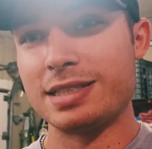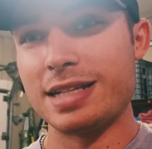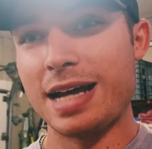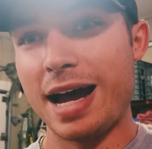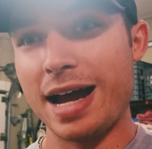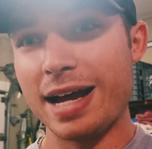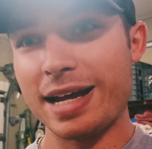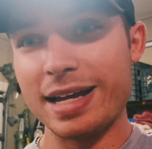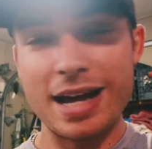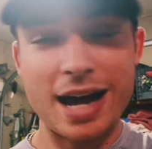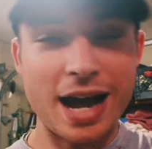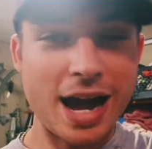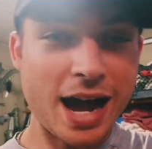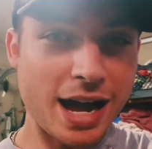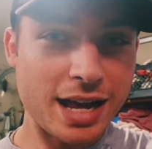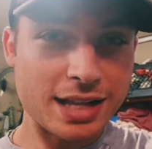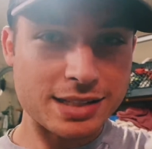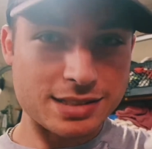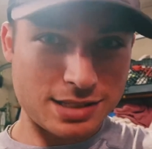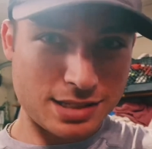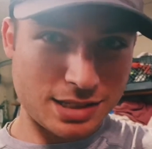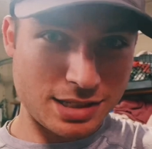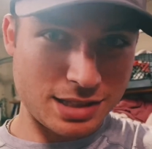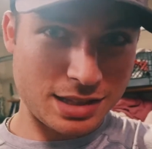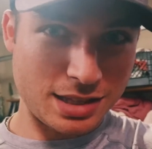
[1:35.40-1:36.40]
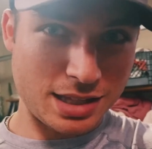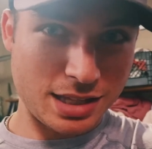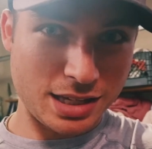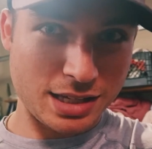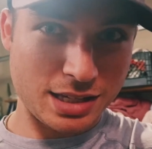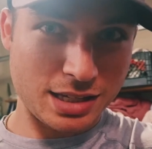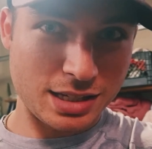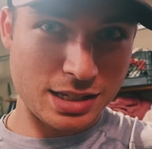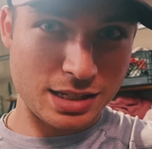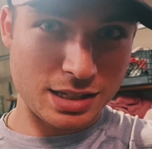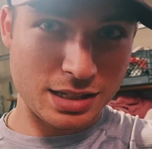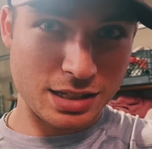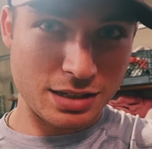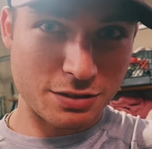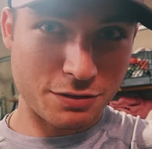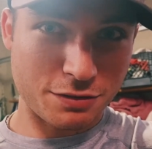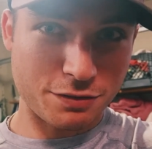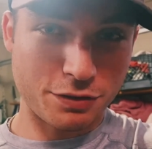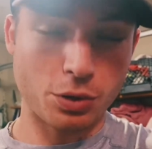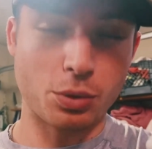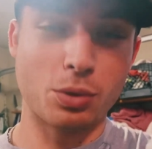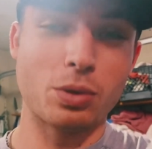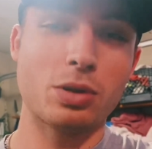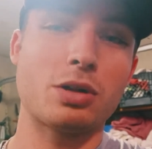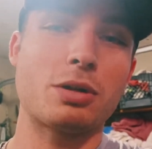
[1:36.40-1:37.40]
I got the
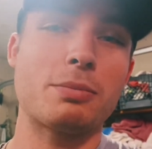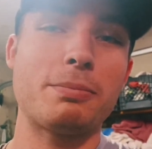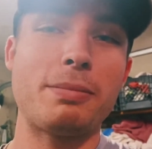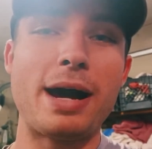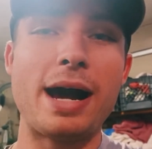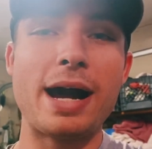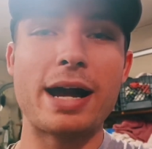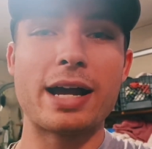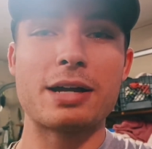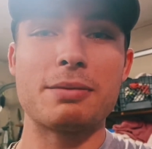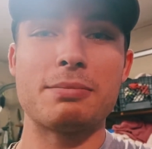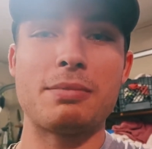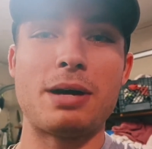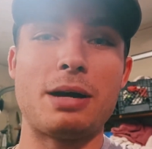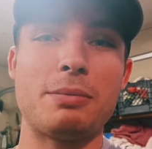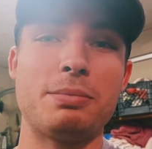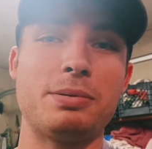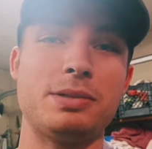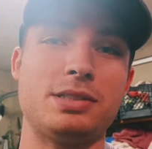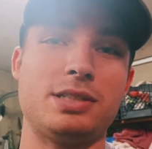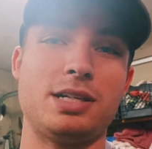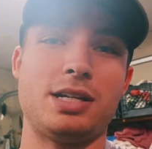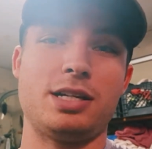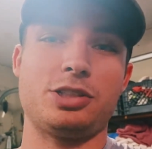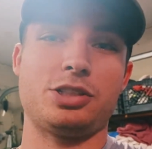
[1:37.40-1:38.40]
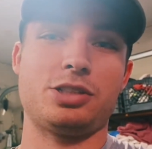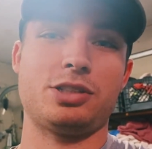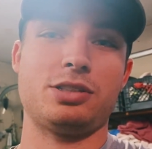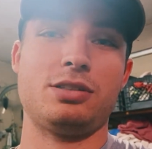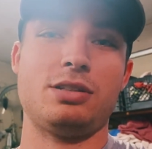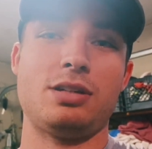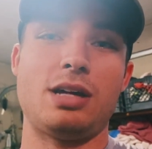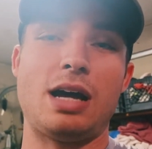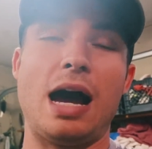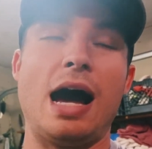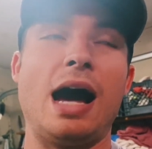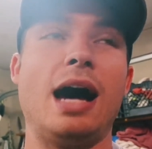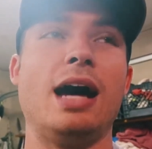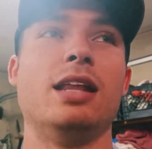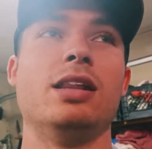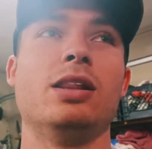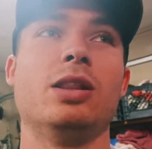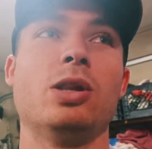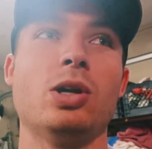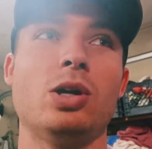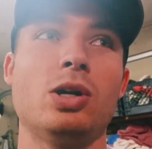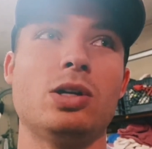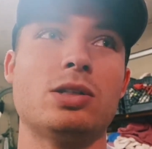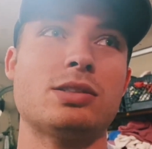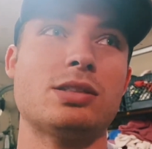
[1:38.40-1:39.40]
Fuller back in my possession, I
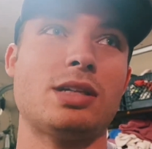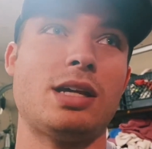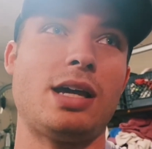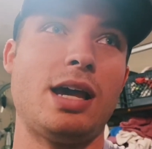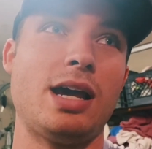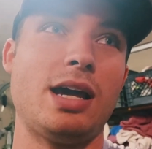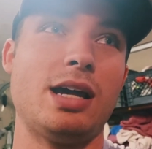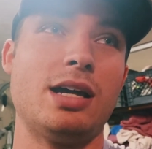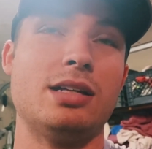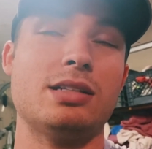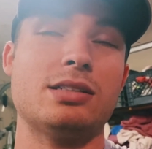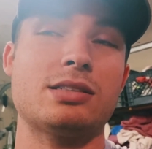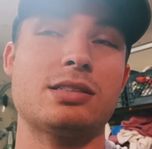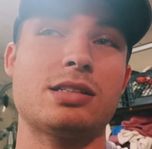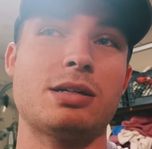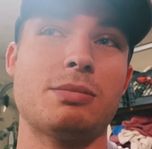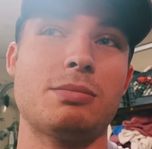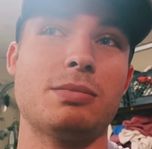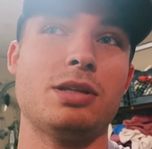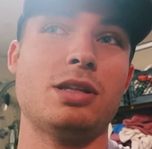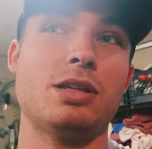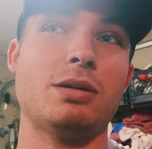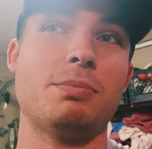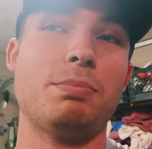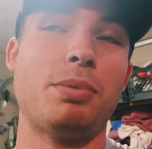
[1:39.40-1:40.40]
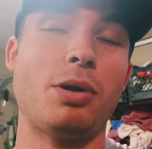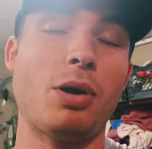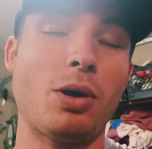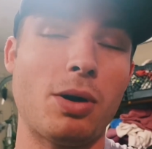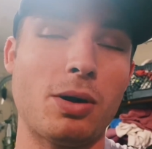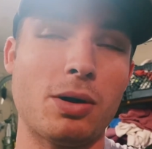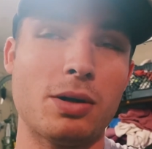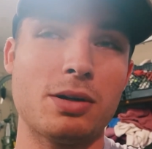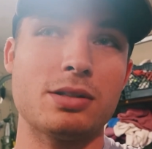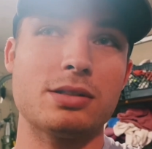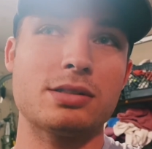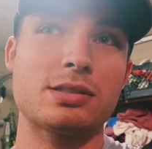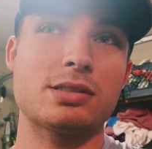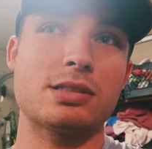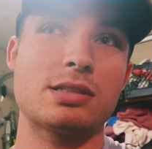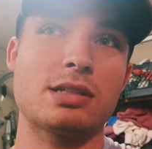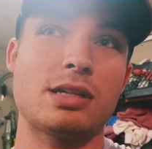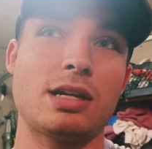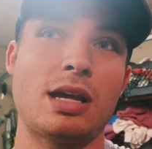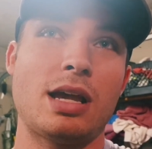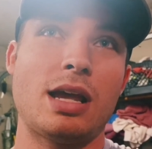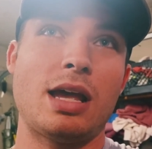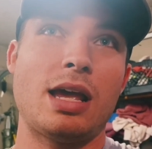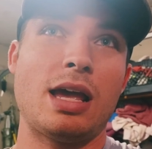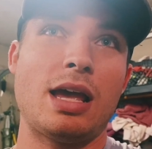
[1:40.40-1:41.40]
looked at some of the parts,
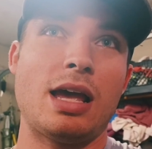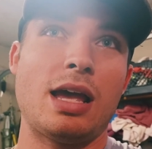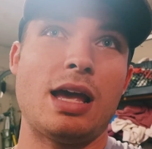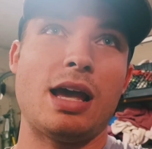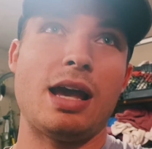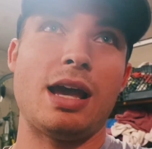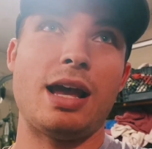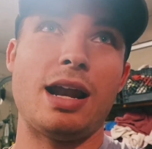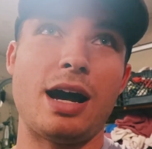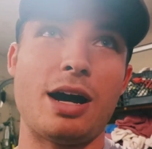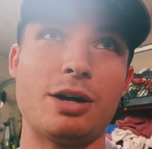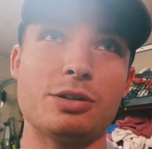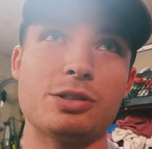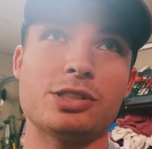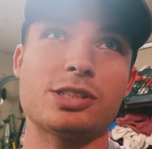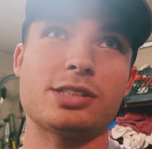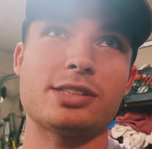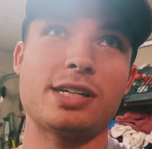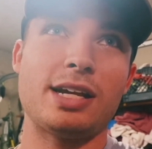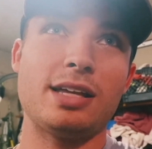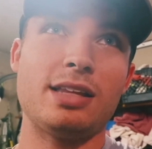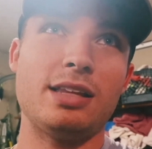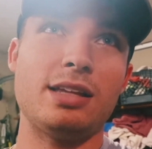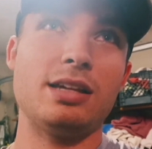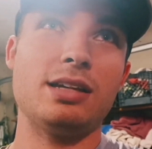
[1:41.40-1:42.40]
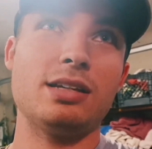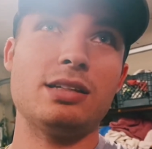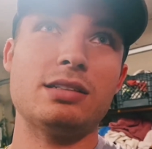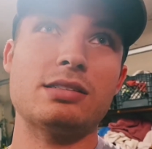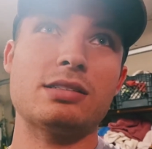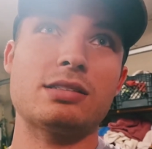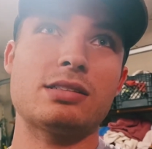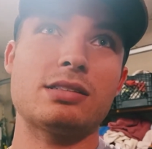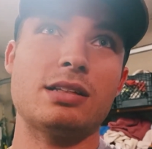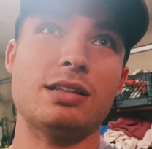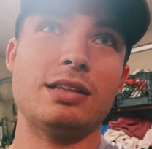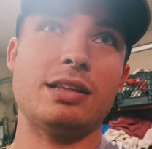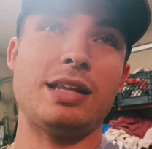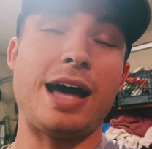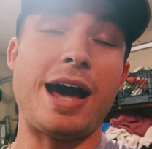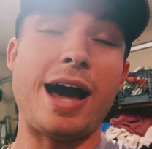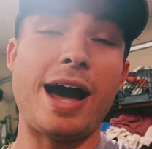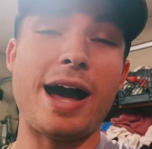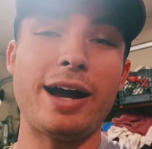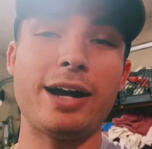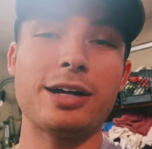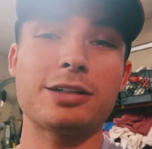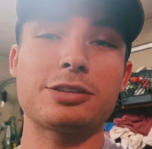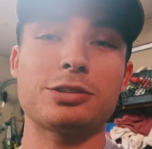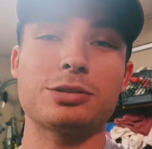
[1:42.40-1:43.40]
and I'll just say this. The
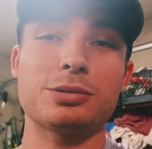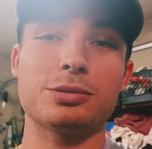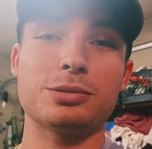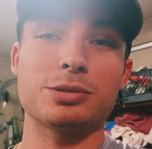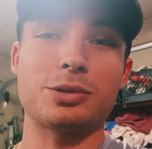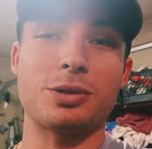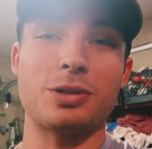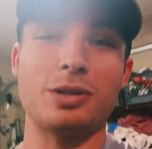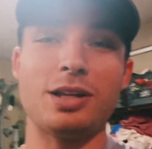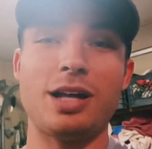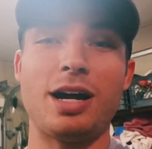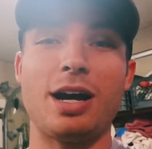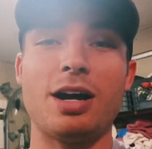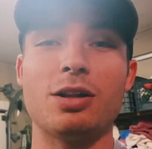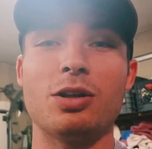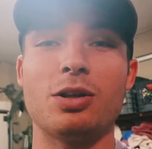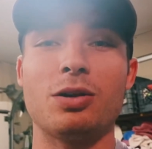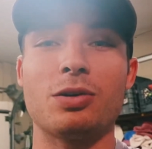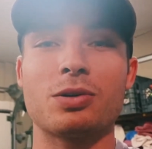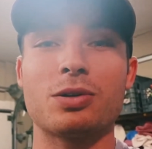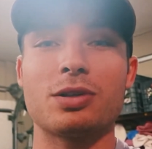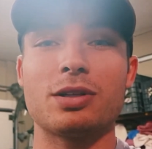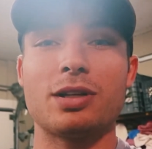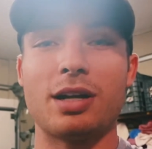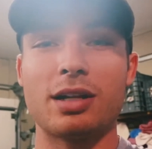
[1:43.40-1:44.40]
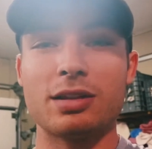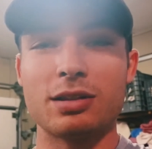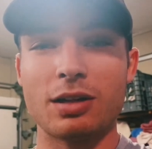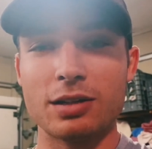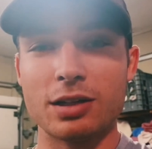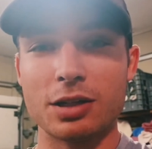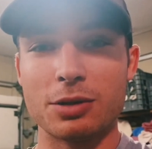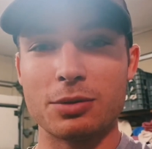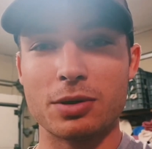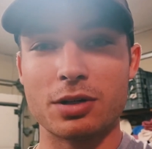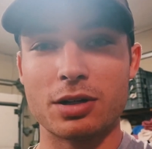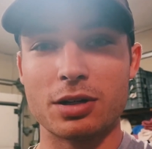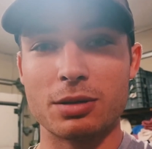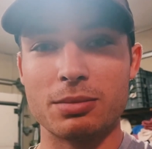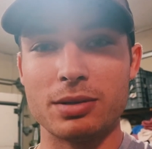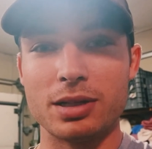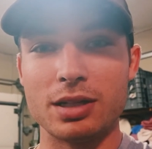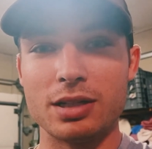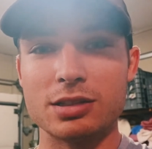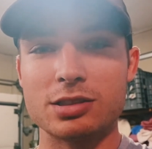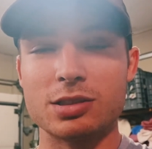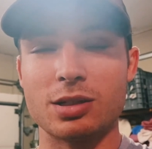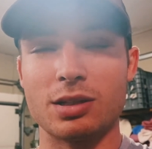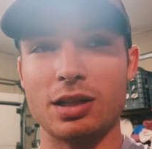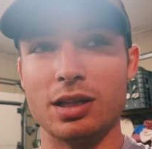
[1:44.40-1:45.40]
axles are a lot longer than I thought they were going to
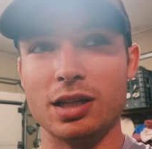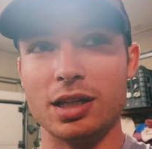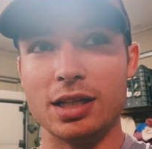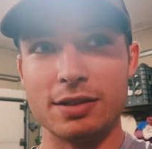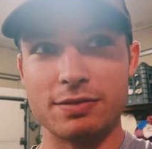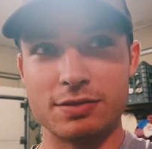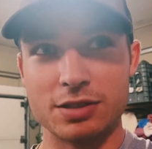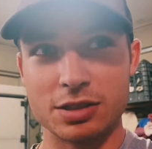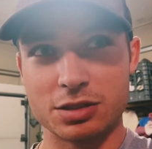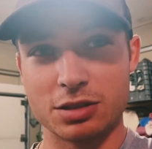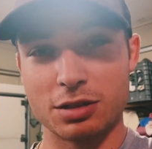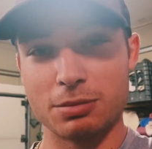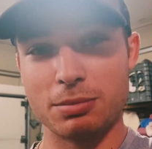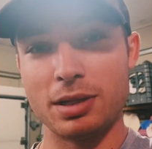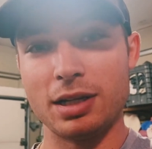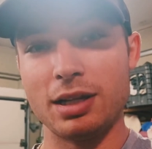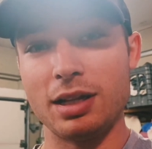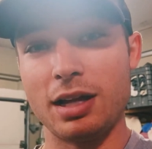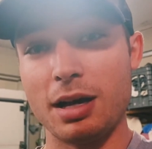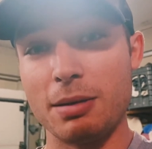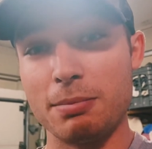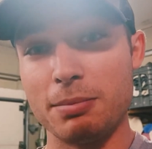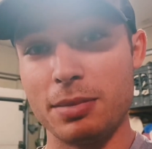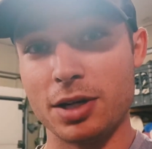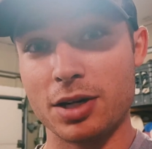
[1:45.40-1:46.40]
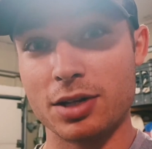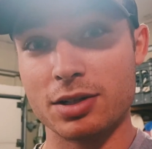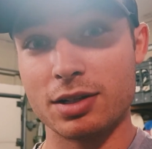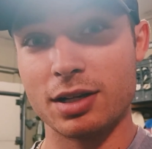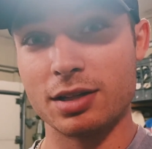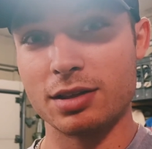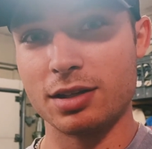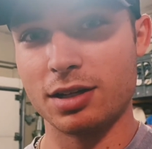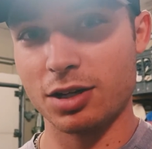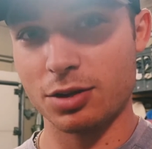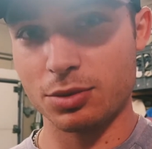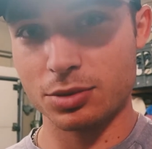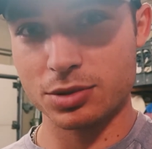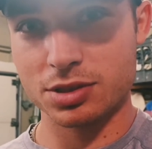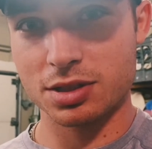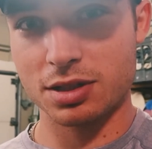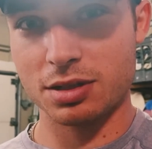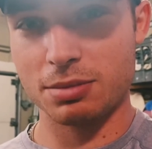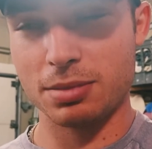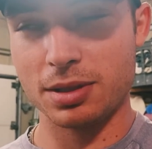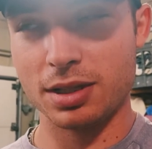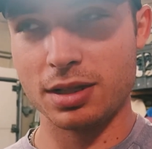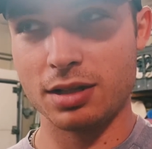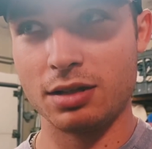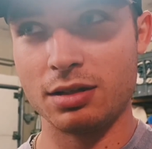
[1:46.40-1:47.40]
be, so the lift is going to be a lot bigger than I thought it was going to
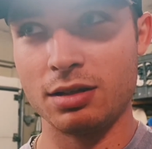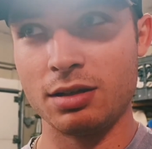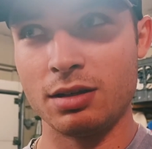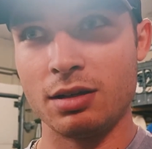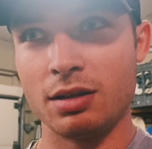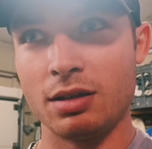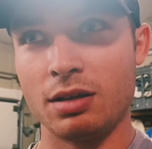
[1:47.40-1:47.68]
be.